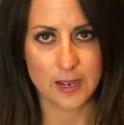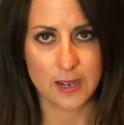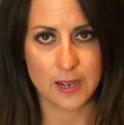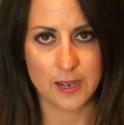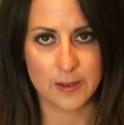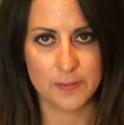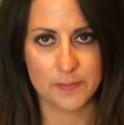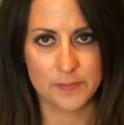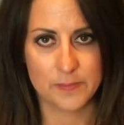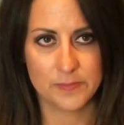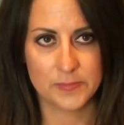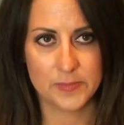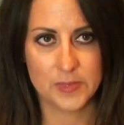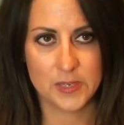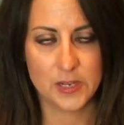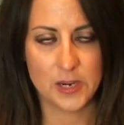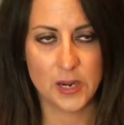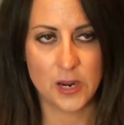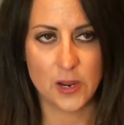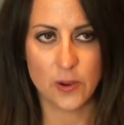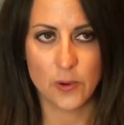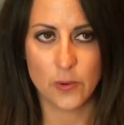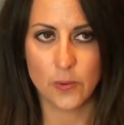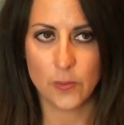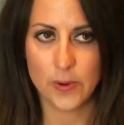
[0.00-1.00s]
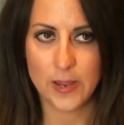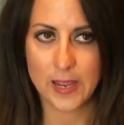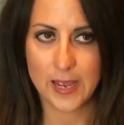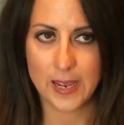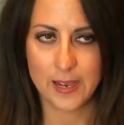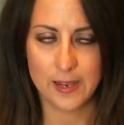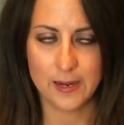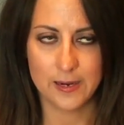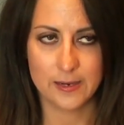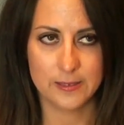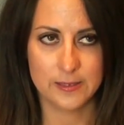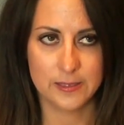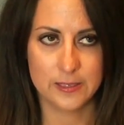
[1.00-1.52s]
Um, you know, we
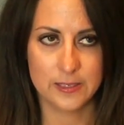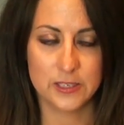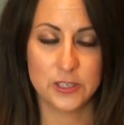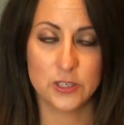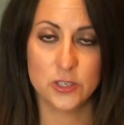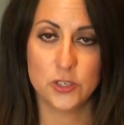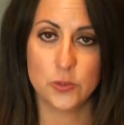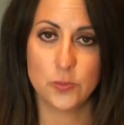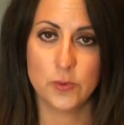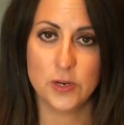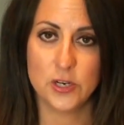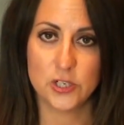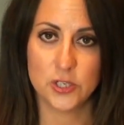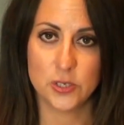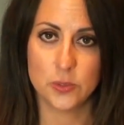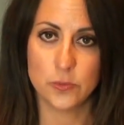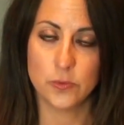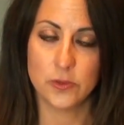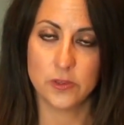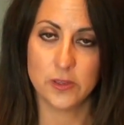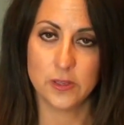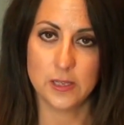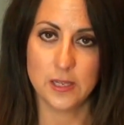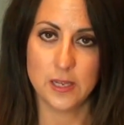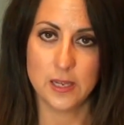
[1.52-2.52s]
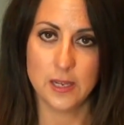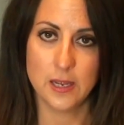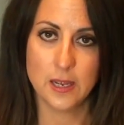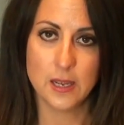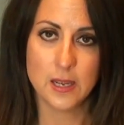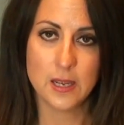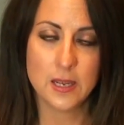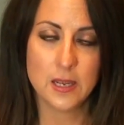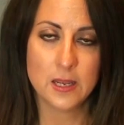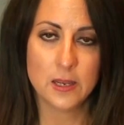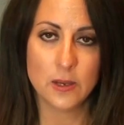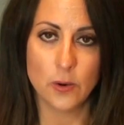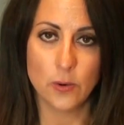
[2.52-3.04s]
had the situation with the
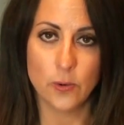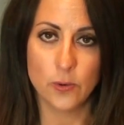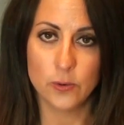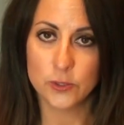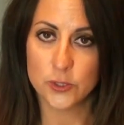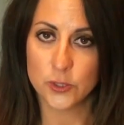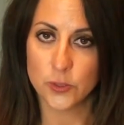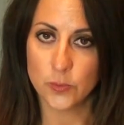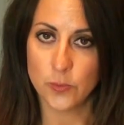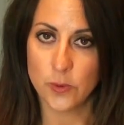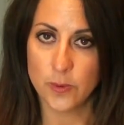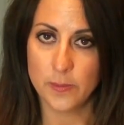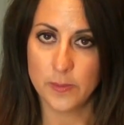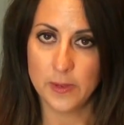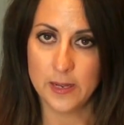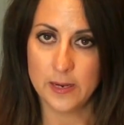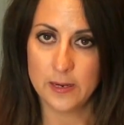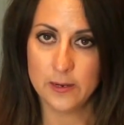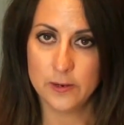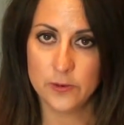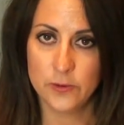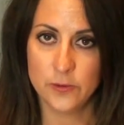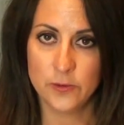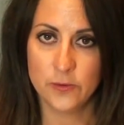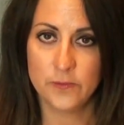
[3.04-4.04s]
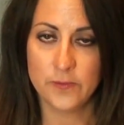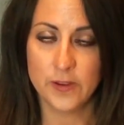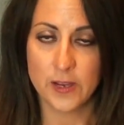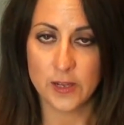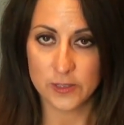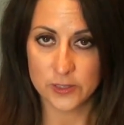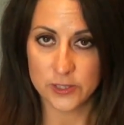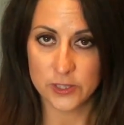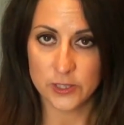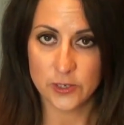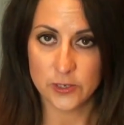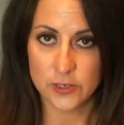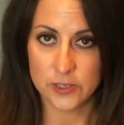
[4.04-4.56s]
older woman who
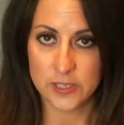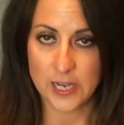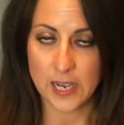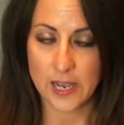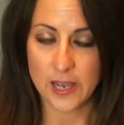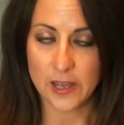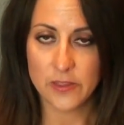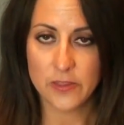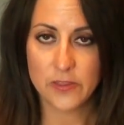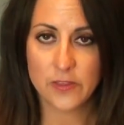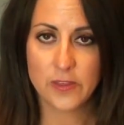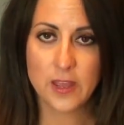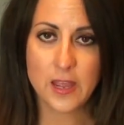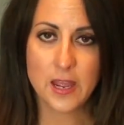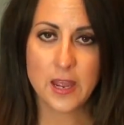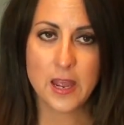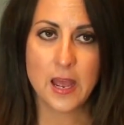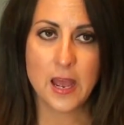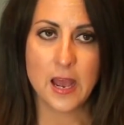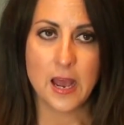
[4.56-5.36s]
fell to her death.